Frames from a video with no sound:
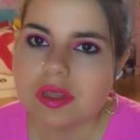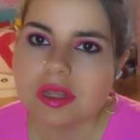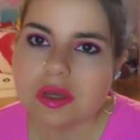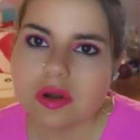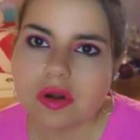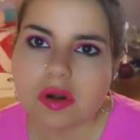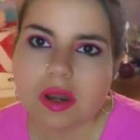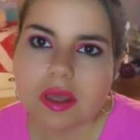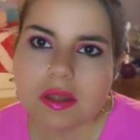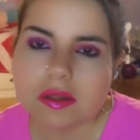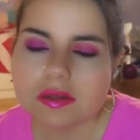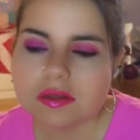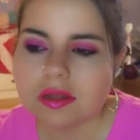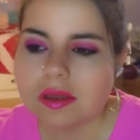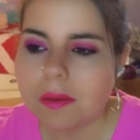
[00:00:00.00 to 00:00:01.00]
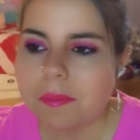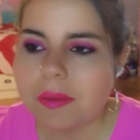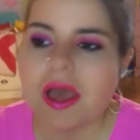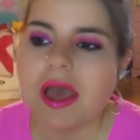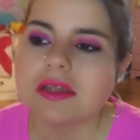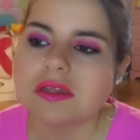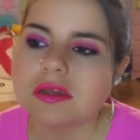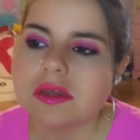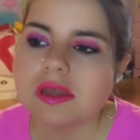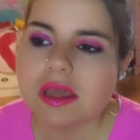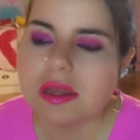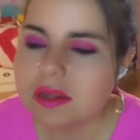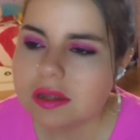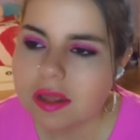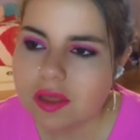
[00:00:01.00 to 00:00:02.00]
year and it's like a past
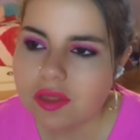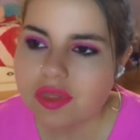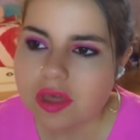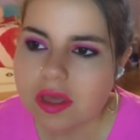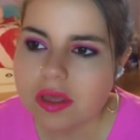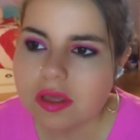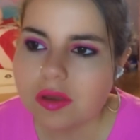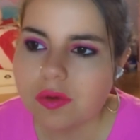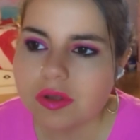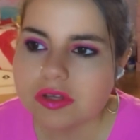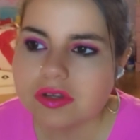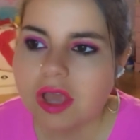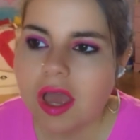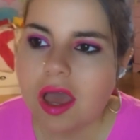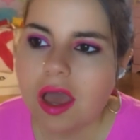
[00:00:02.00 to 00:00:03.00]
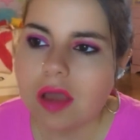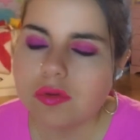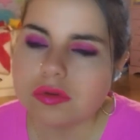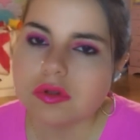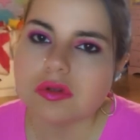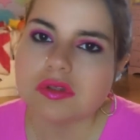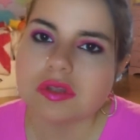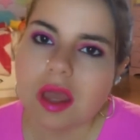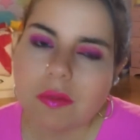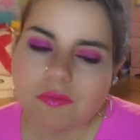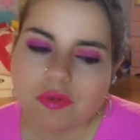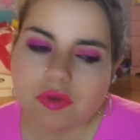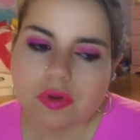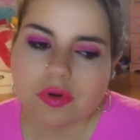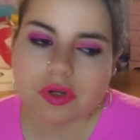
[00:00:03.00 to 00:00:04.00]
90 day thing which I was on time
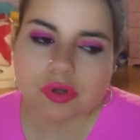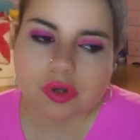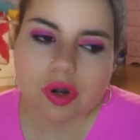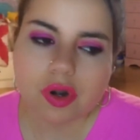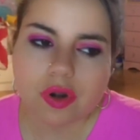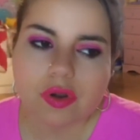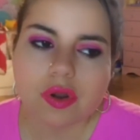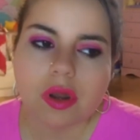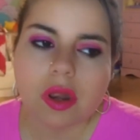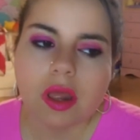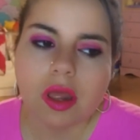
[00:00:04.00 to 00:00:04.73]
for the return